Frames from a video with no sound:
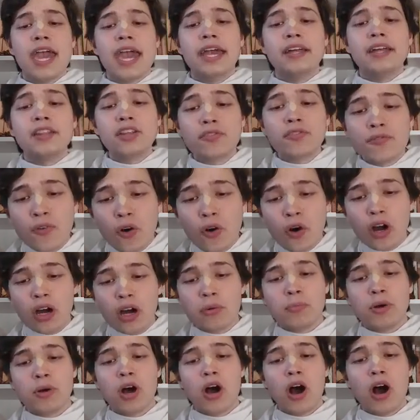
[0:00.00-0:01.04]
in the
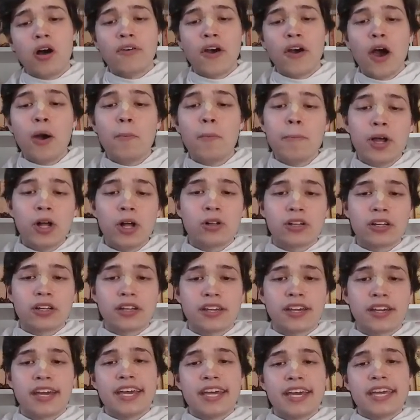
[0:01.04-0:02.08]
form of her milk,
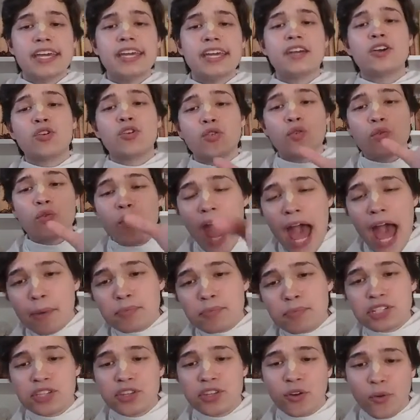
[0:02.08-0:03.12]
he
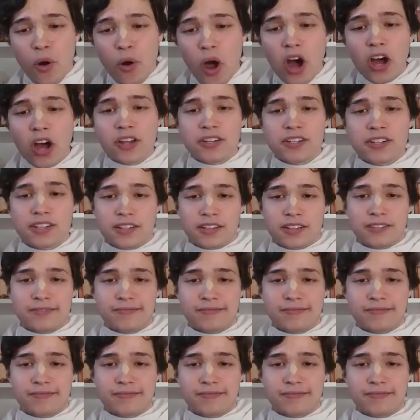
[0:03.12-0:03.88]
grabbed the rod.